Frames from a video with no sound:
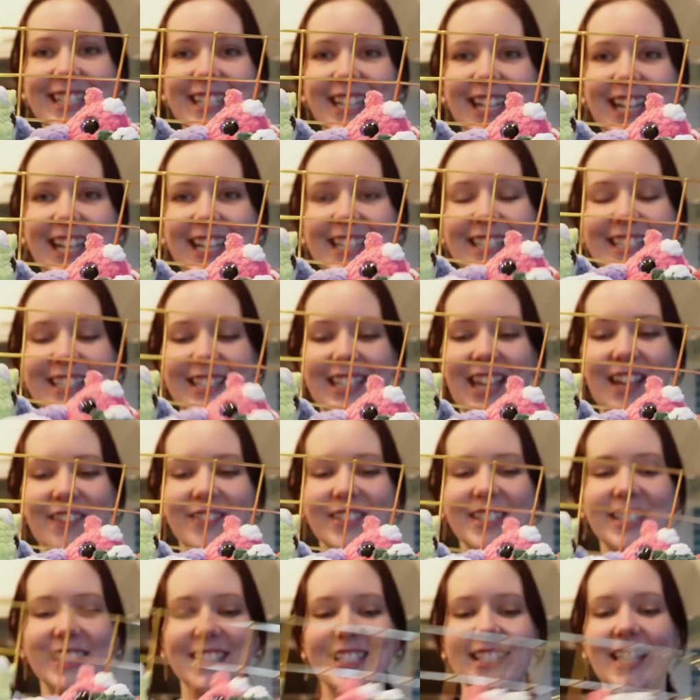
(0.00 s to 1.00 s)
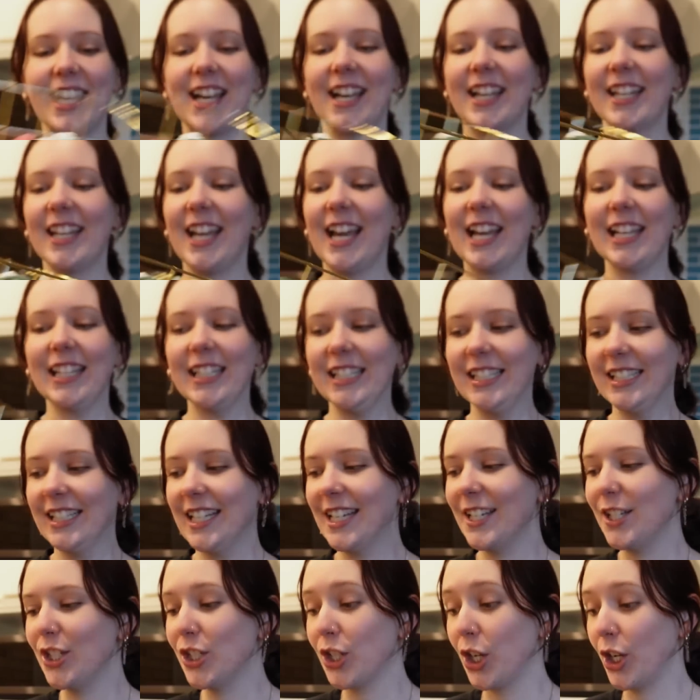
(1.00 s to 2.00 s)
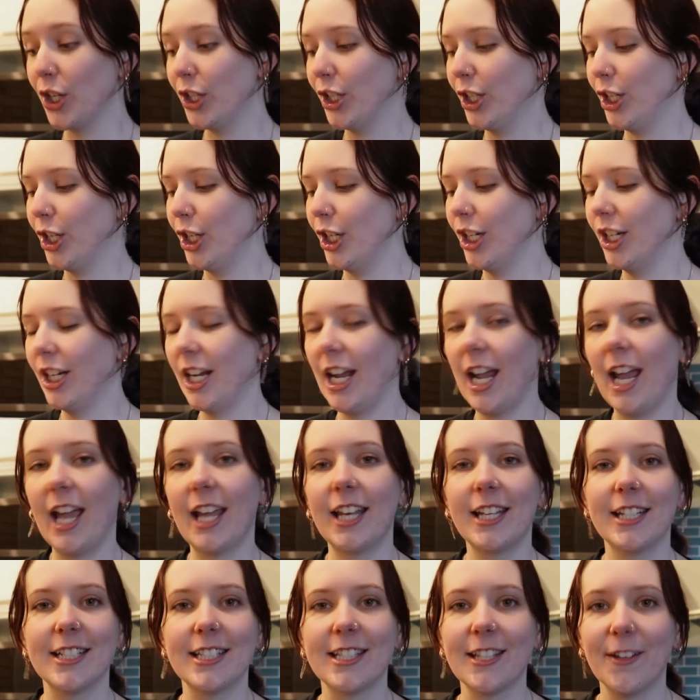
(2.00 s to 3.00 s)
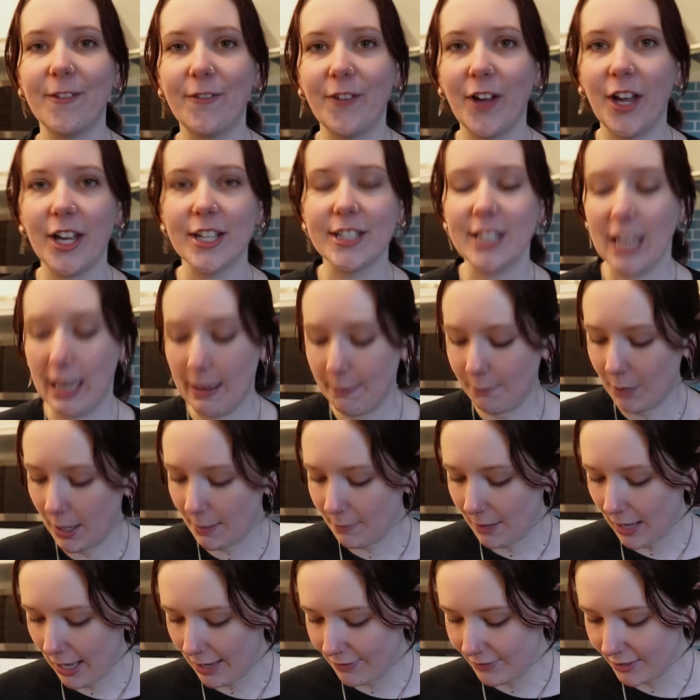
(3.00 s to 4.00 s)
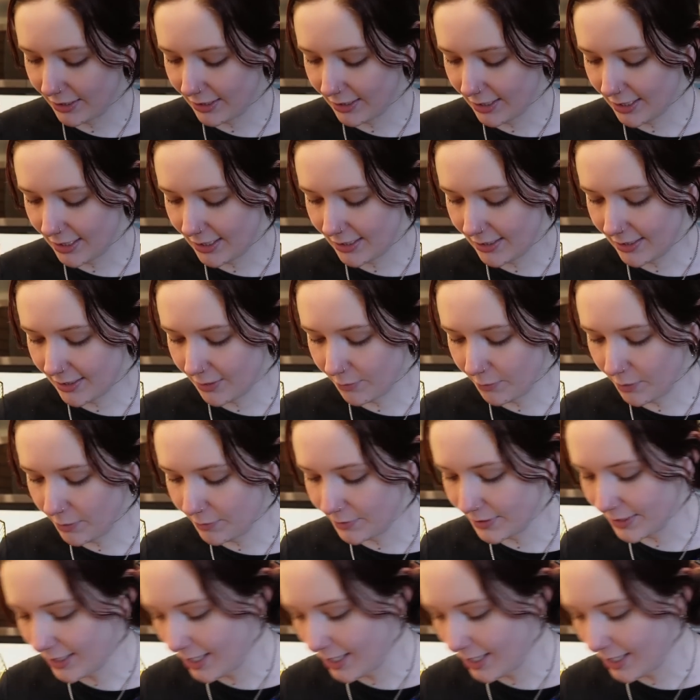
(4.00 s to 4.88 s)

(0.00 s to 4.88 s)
to get 7 done. I think they're so cute and it's the first time I'm having these. What was